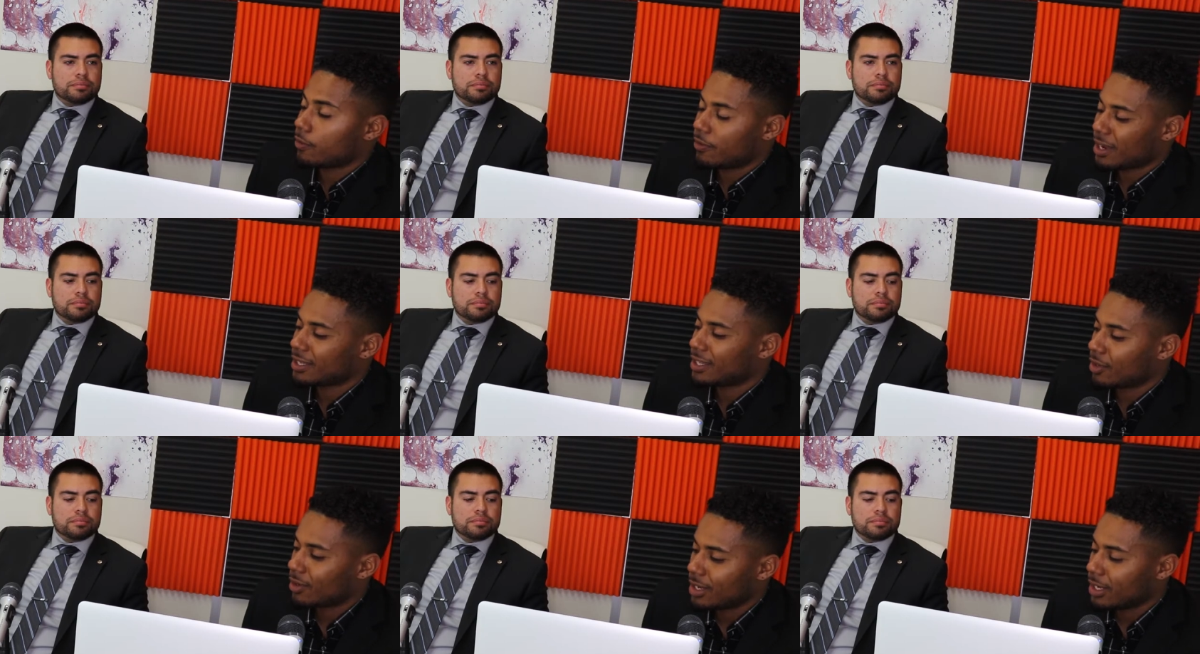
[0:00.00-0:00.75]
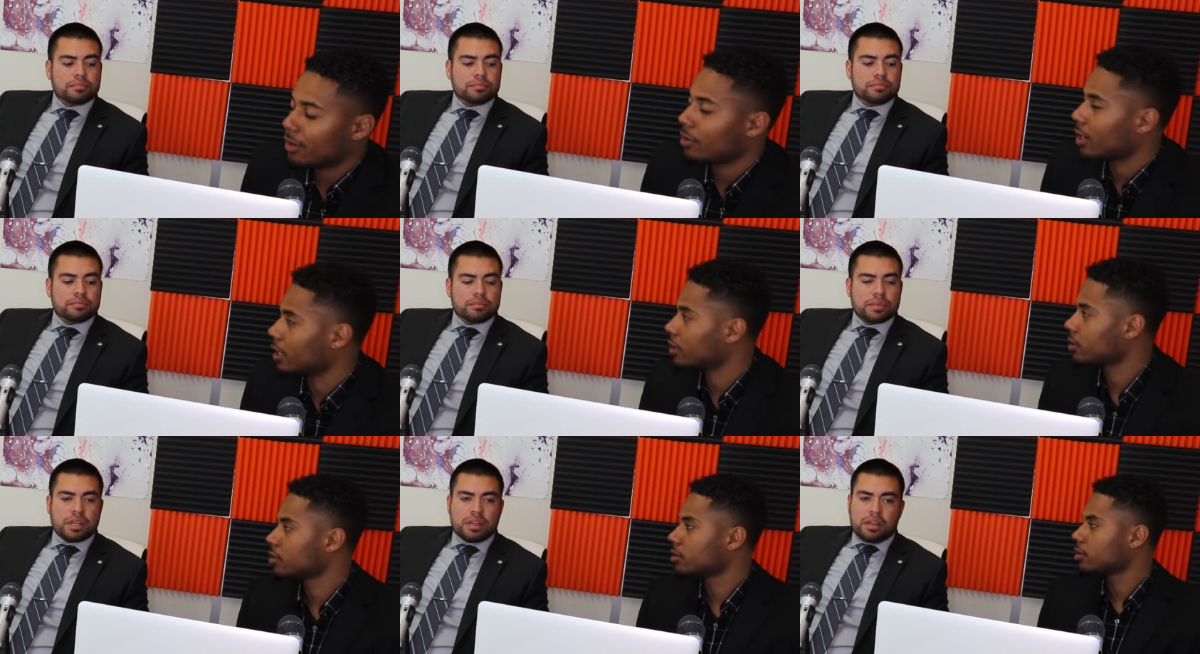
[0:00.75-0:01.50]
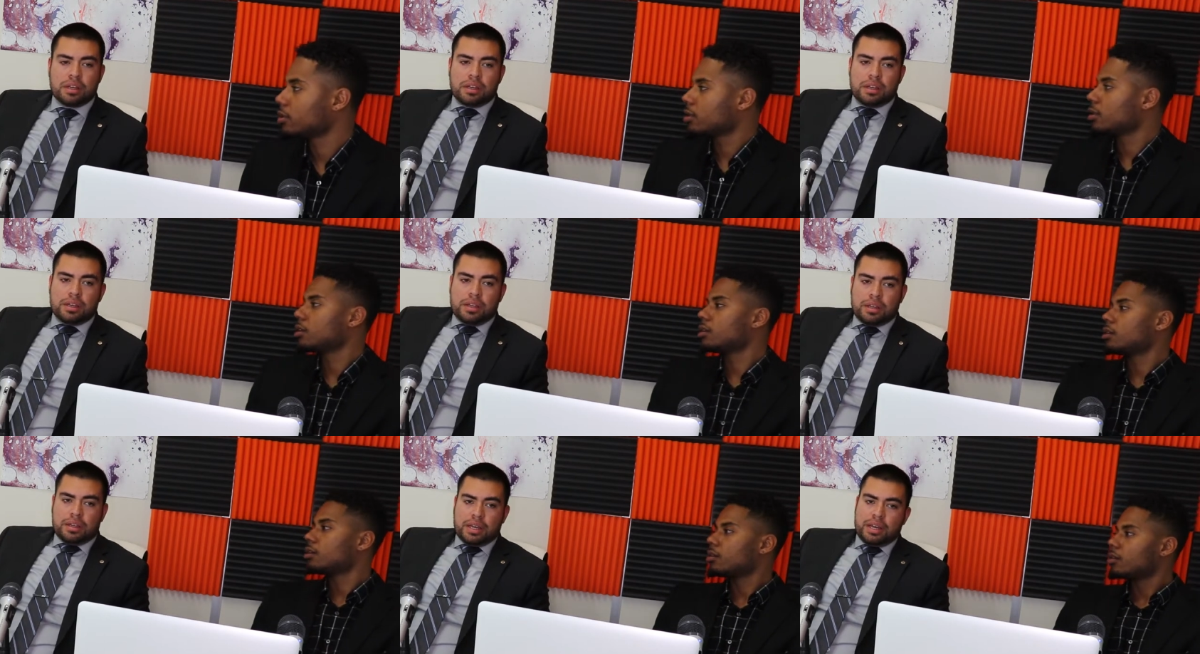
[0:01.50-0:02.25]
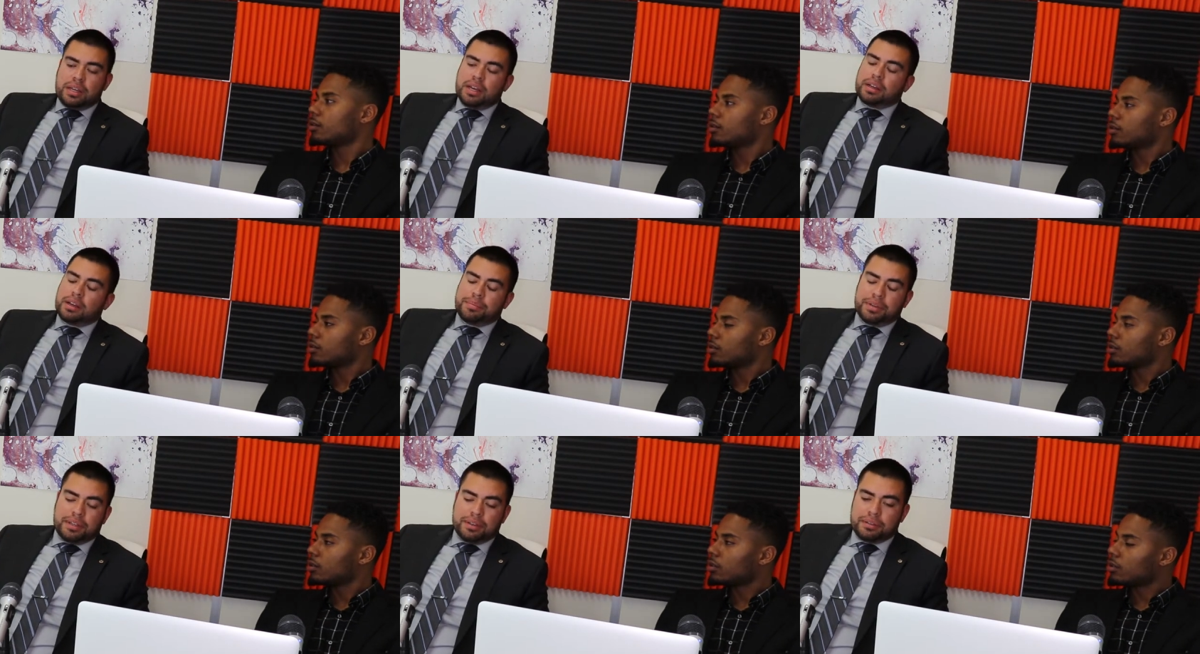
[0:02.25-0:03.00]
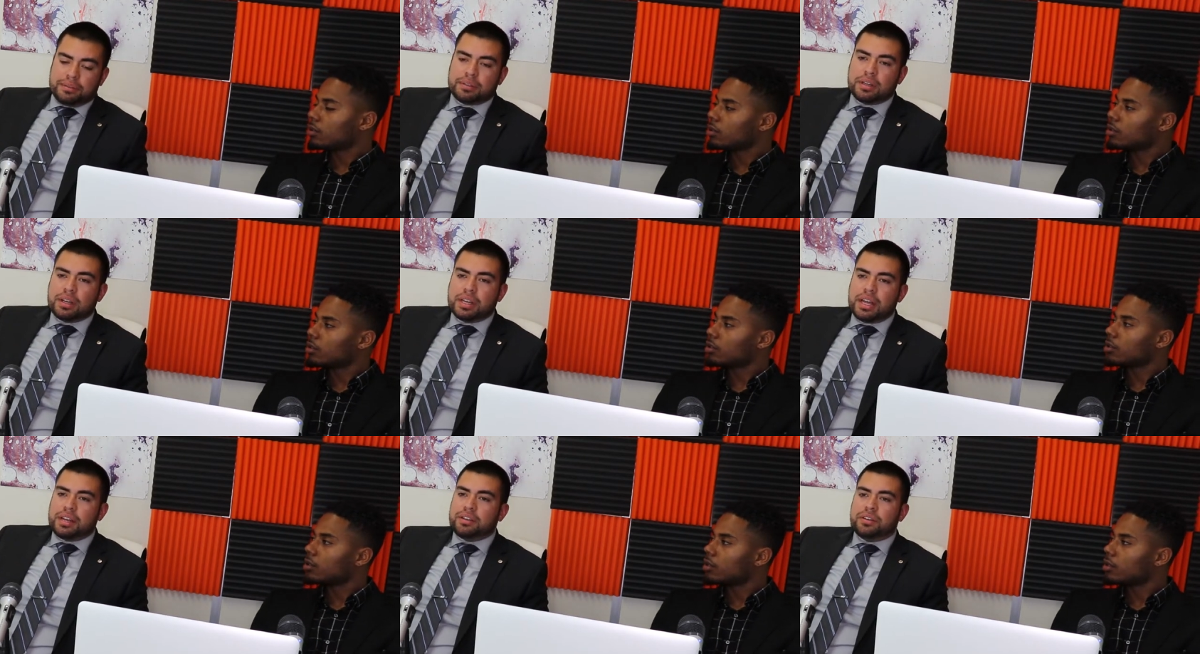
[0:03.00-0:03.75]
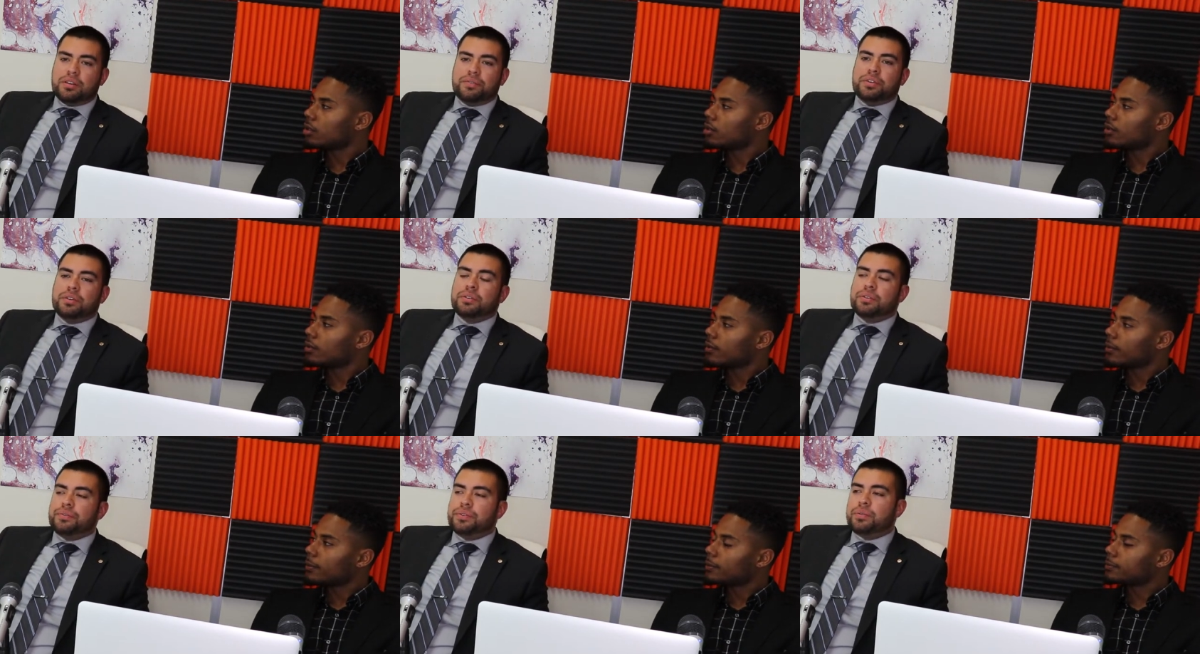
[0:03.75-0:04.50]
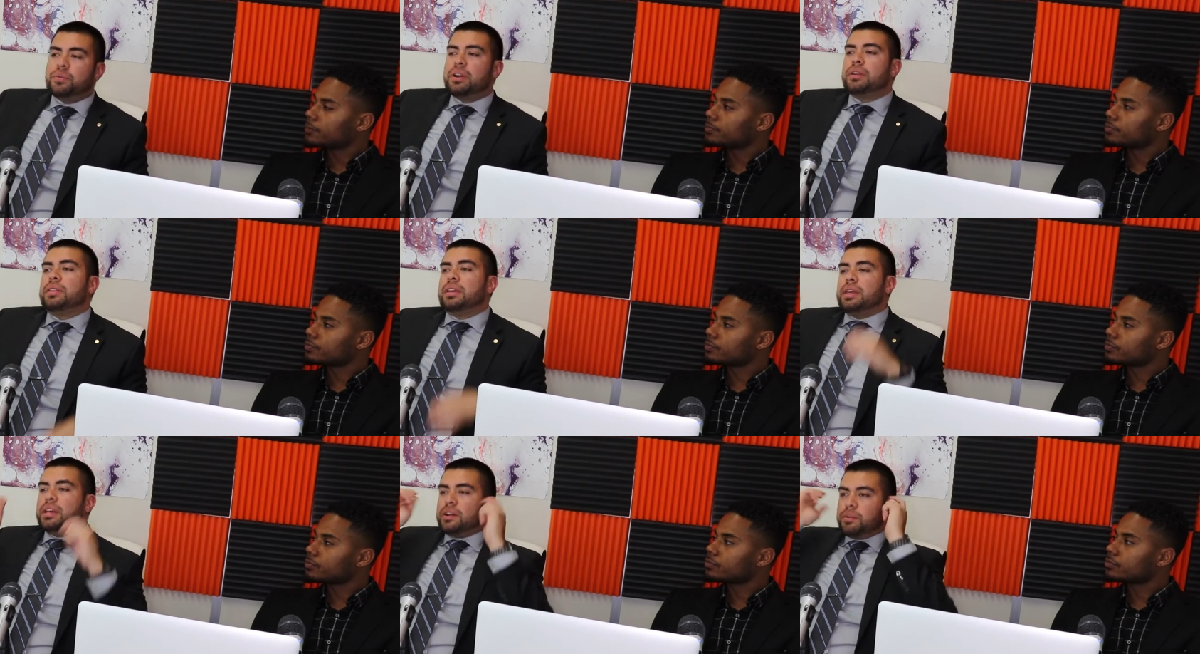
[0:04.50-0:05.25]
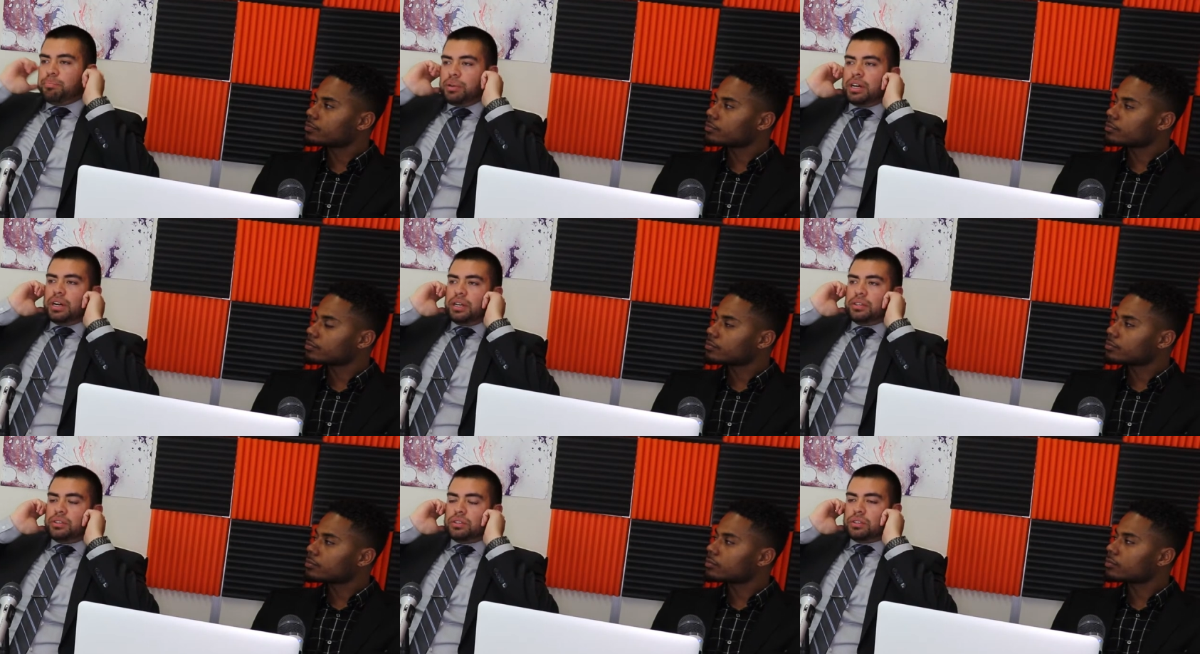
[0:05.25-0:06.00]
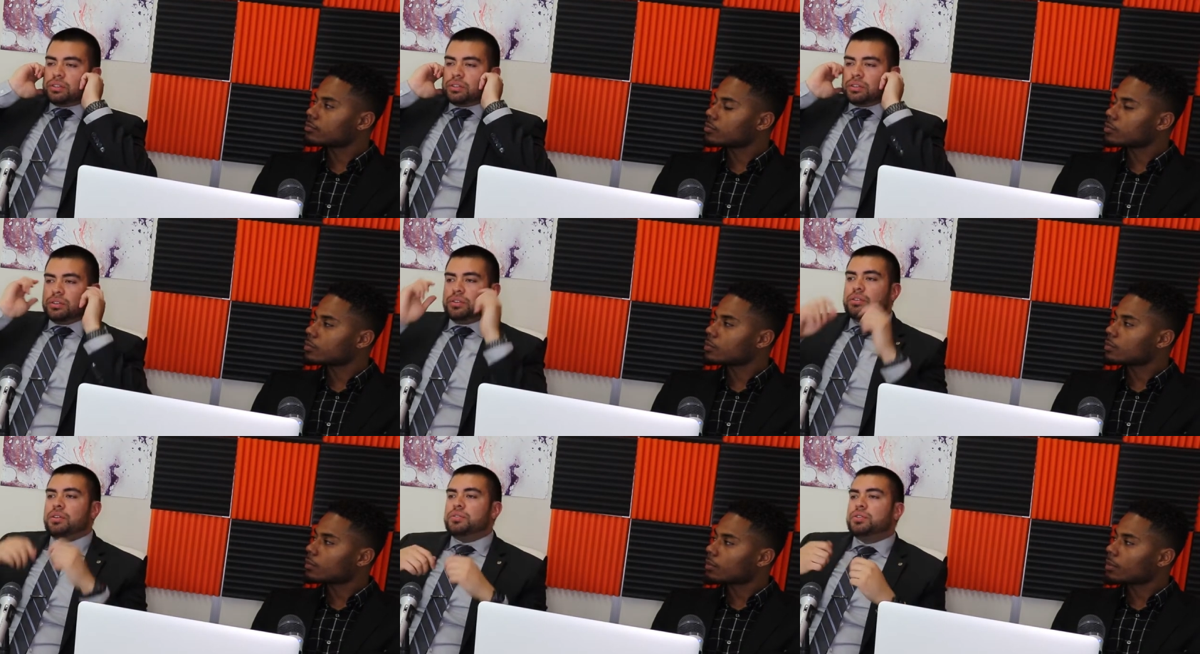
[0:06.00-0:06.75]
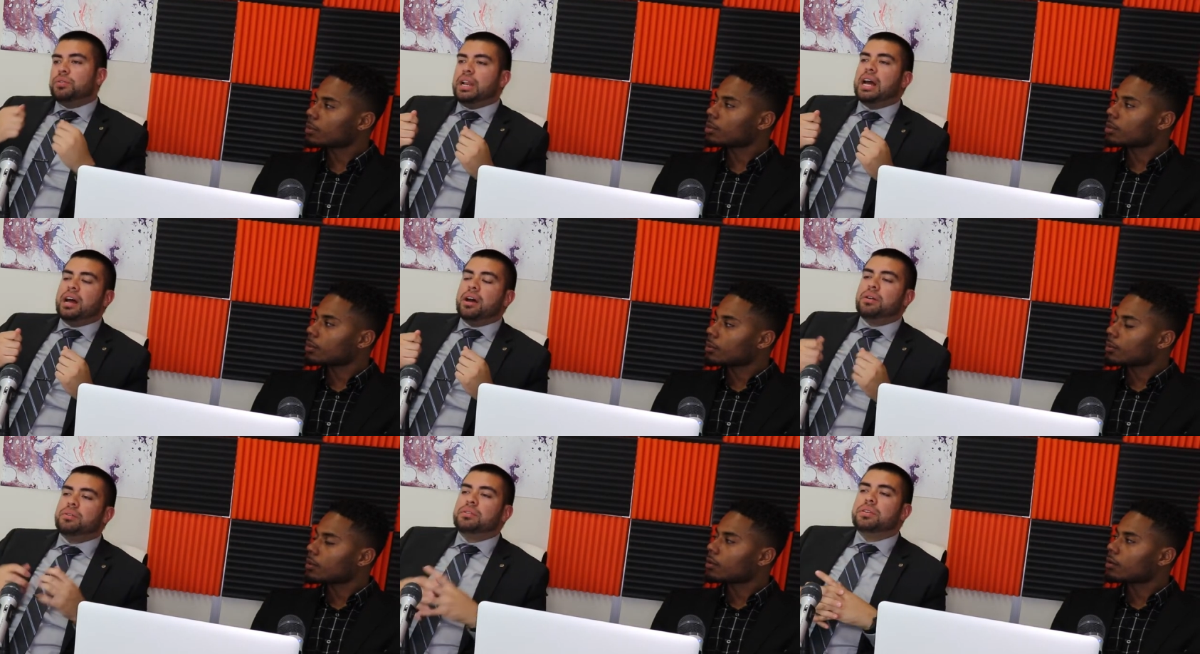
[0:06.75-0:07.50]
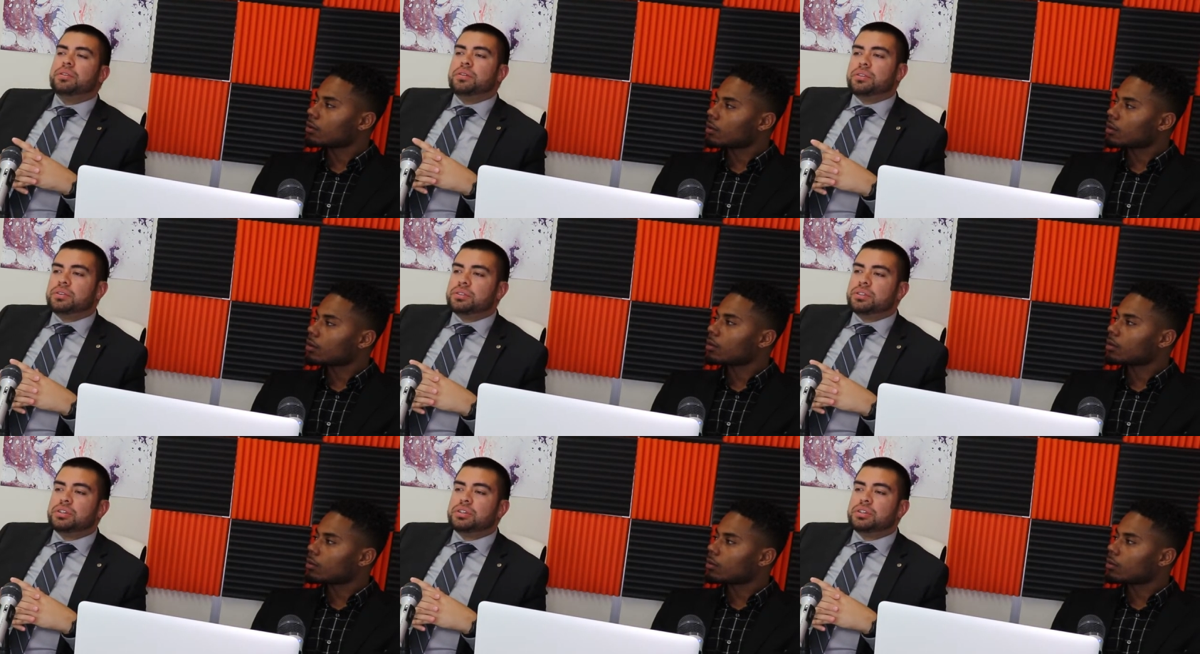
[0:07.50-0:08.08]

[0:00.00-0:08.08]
Speaker 1: affect their hearing?
Speaker 2: Yeah, yeah. I mean, again, you know, if you if you're wearing the earbuds, you know, too loud, you know, there's